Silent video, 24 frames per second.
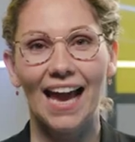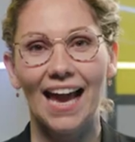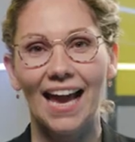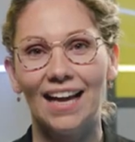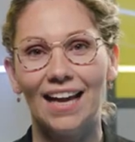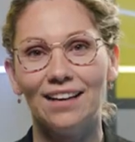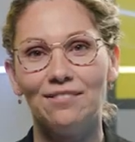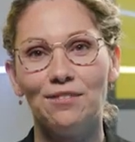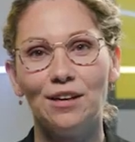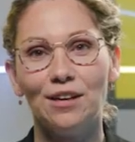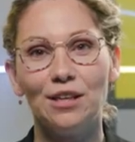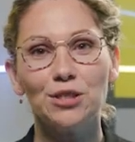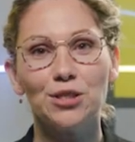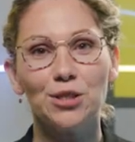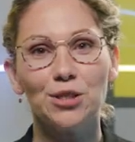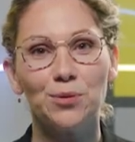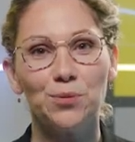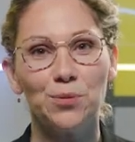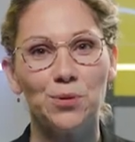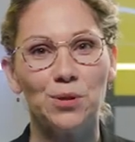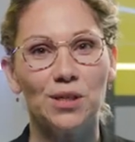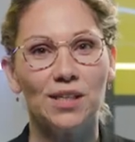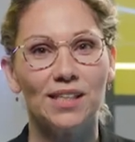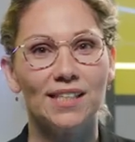
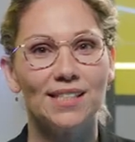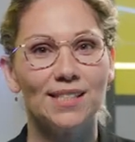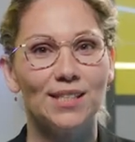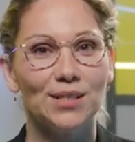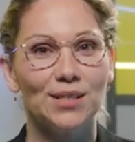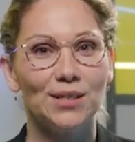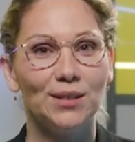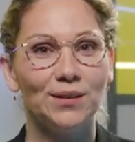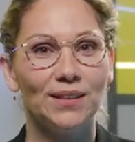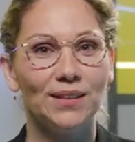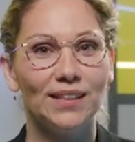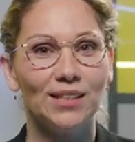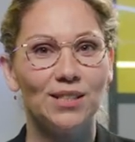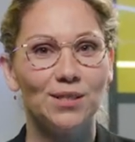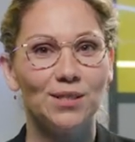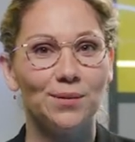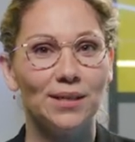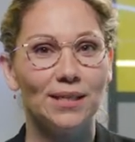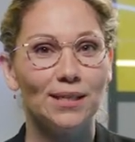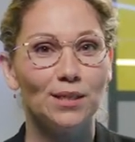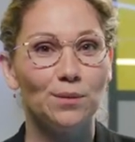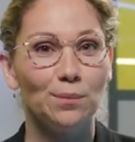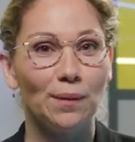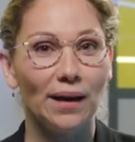AdventureWorks is looking to
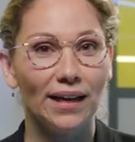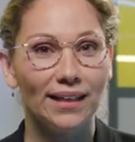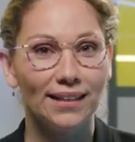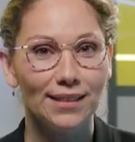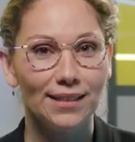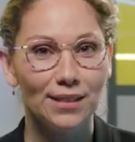expand